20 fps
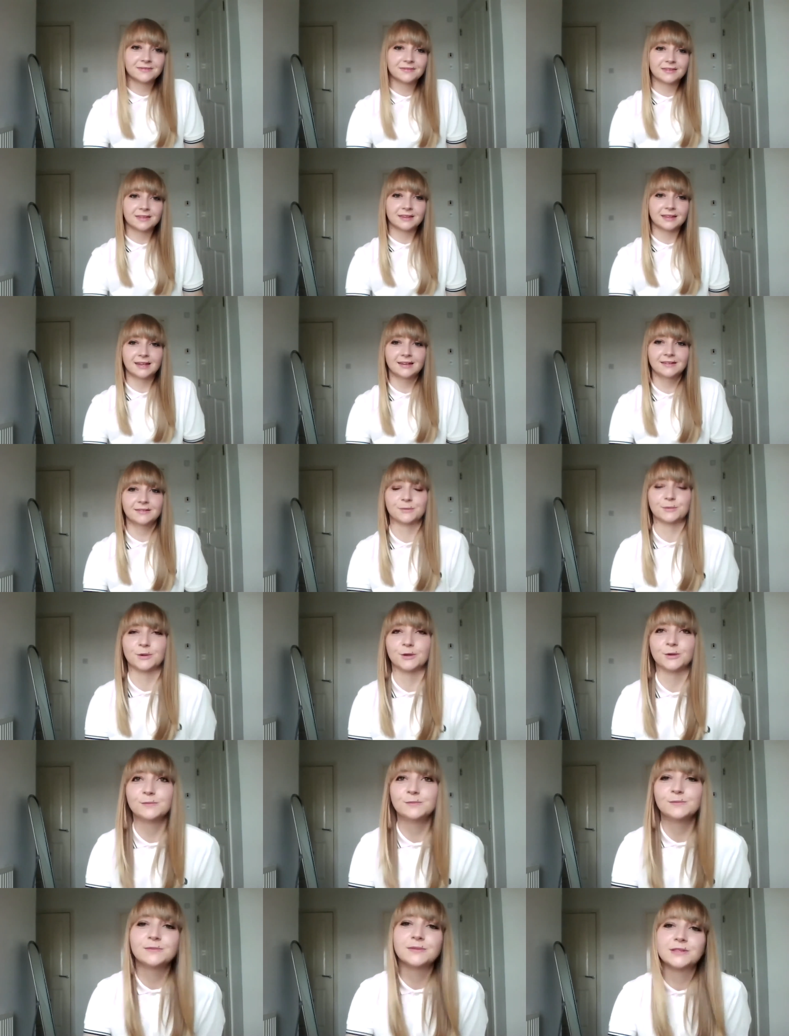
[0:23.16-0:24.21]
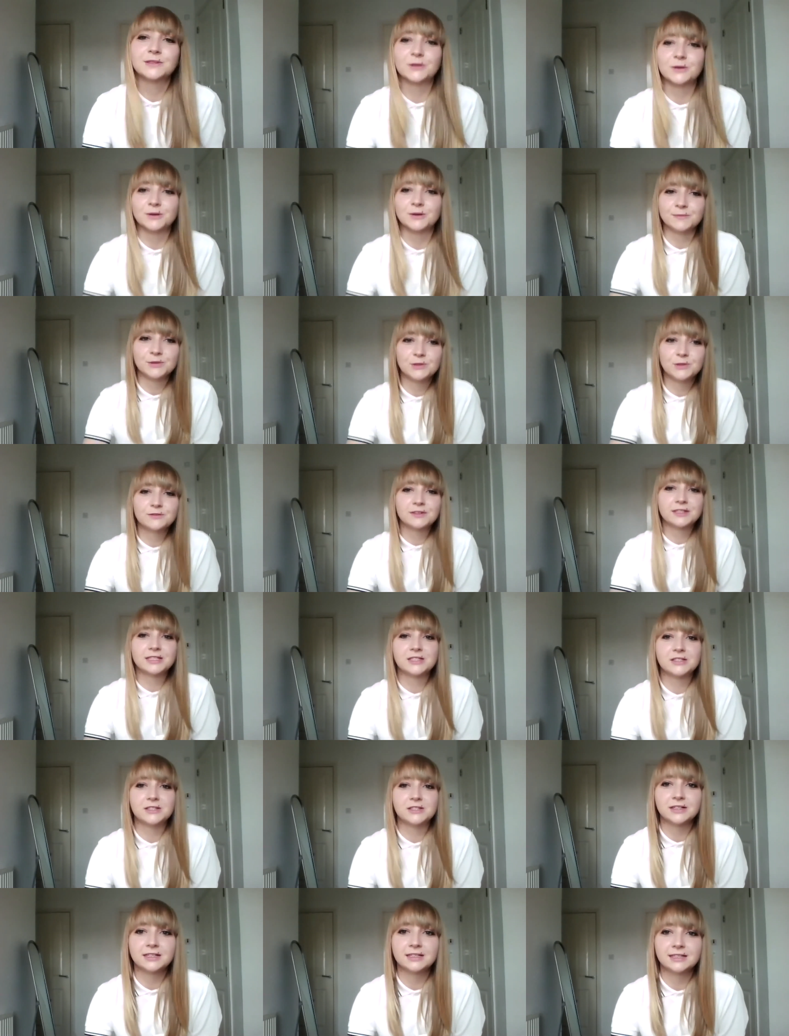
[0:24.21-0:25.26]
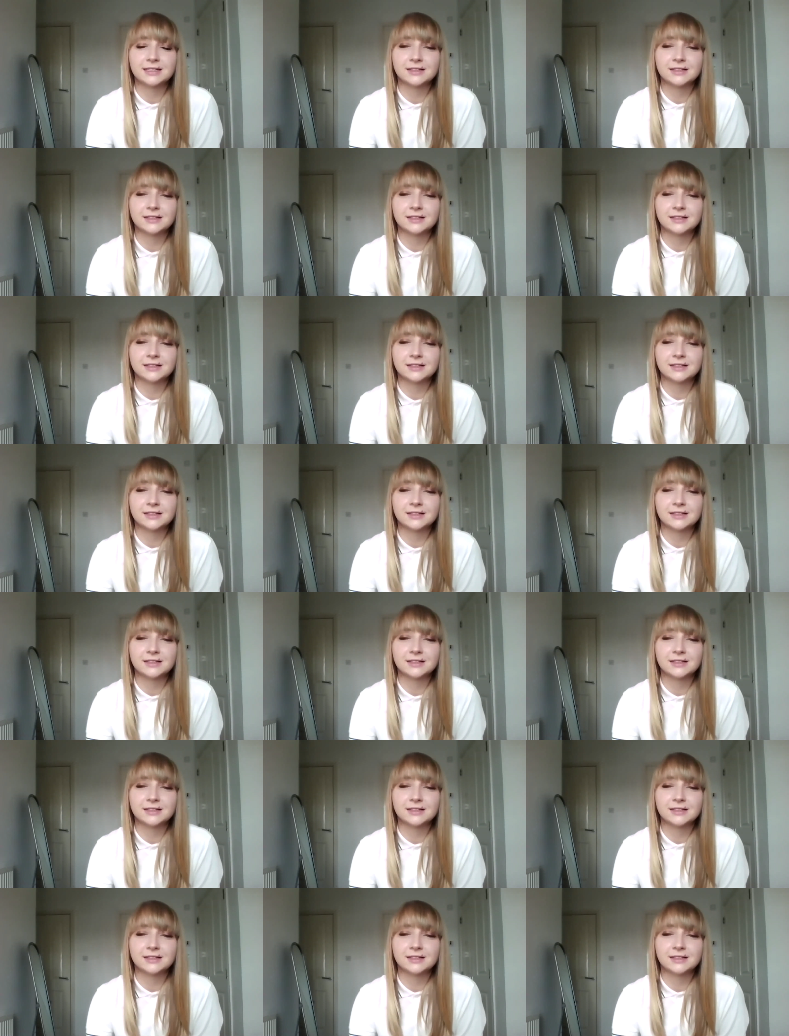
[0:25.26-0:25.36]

Yeah, no problem. So I'm Sophie Stewart.